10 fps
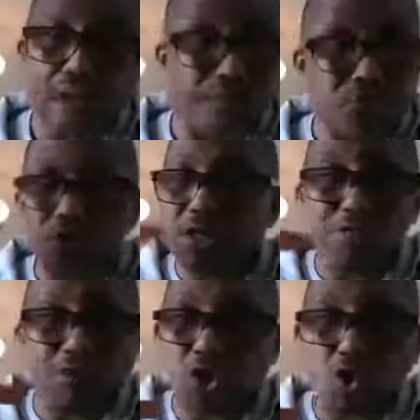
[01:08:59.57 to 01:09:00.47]
I'm not talking
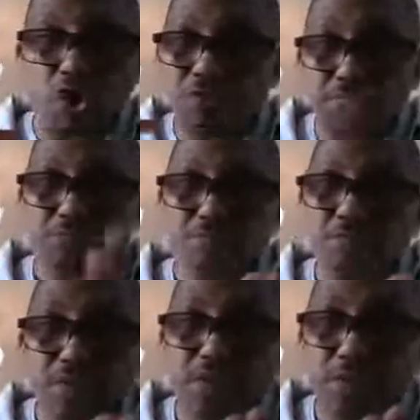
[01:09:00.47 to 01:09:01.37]
about London.
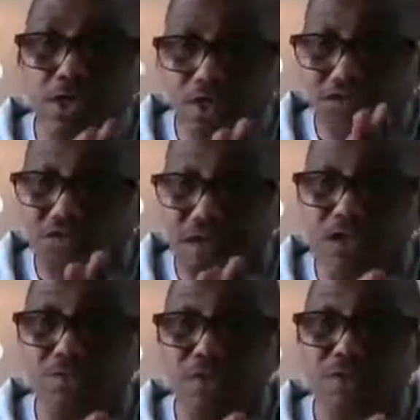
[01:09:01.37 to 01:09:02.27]
London is very
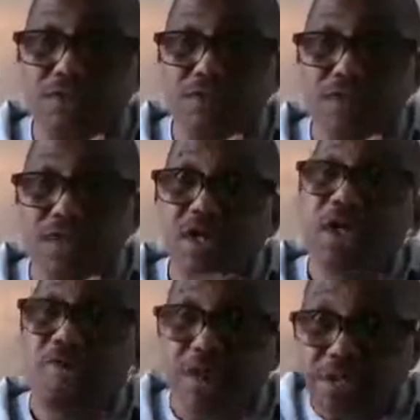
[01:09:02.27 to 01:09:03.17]
expensive,
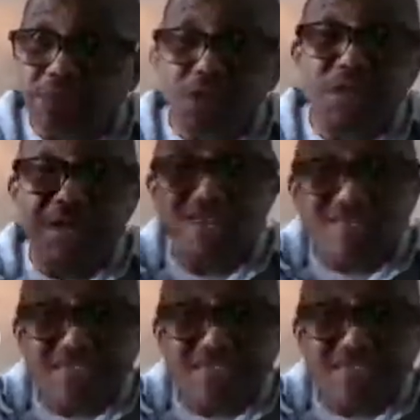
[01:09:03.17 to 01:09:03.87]
but I'm talking about the